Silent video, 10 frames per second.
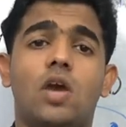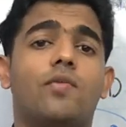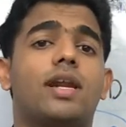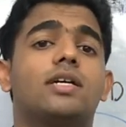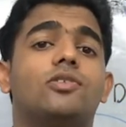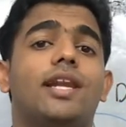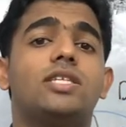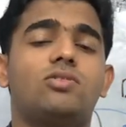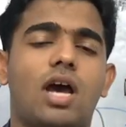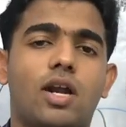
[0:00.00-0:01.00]
whereas
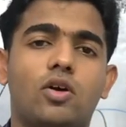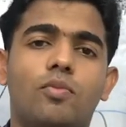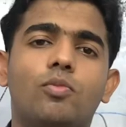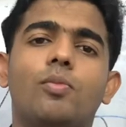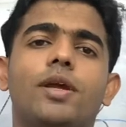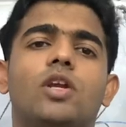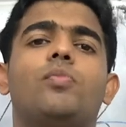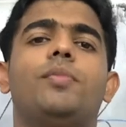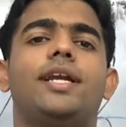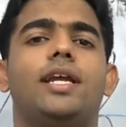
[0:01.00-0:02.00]
less arc of movement of
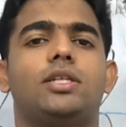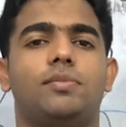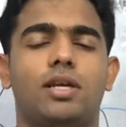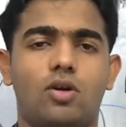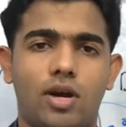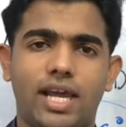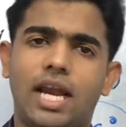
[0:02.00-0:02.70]
medial tibial condyle